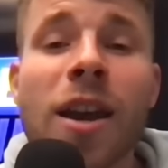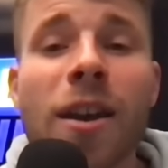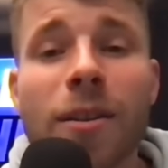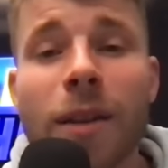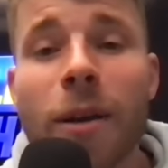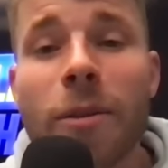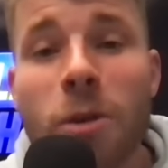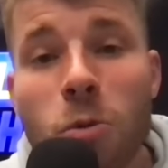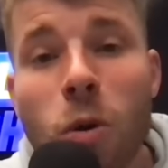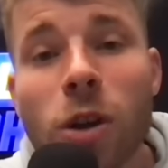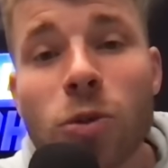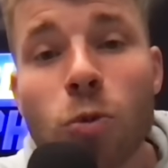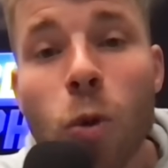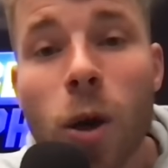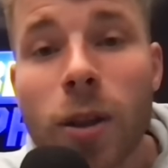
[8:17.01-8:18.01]
Now, there
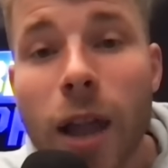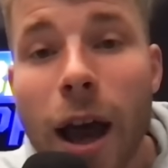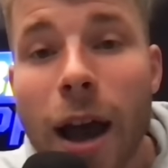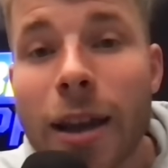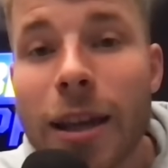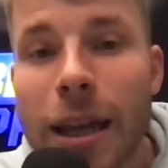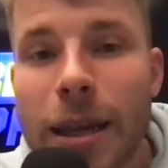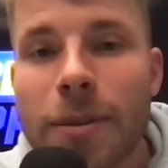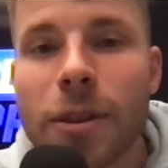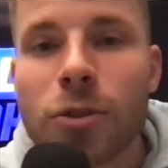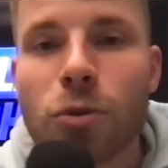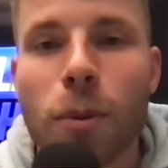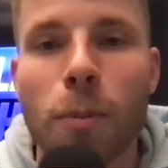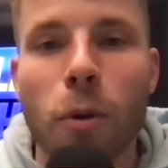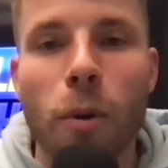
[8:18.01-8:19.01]
was one line in this
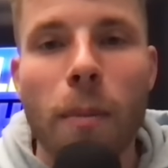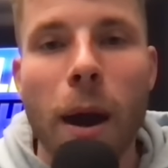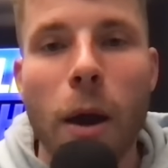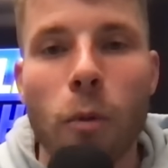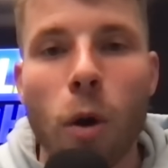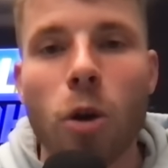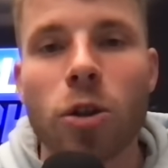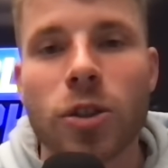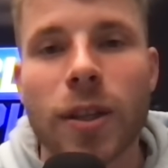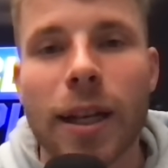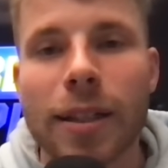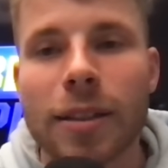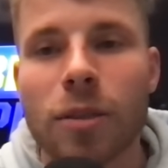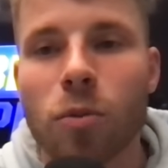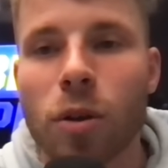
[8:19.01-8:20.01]
report by Woj that I
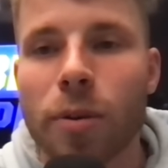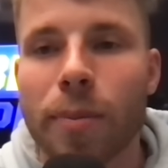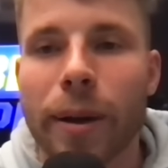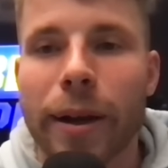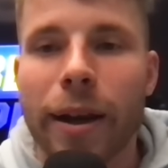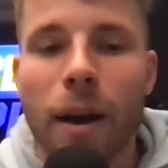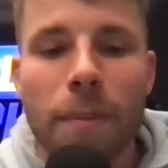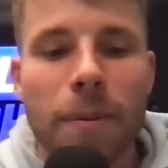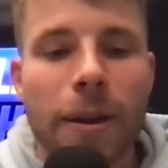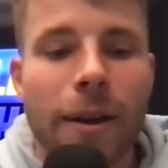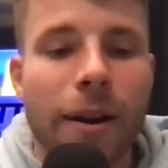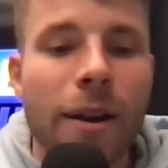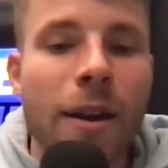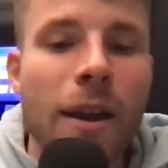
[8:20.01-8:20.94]
did want to bring up here,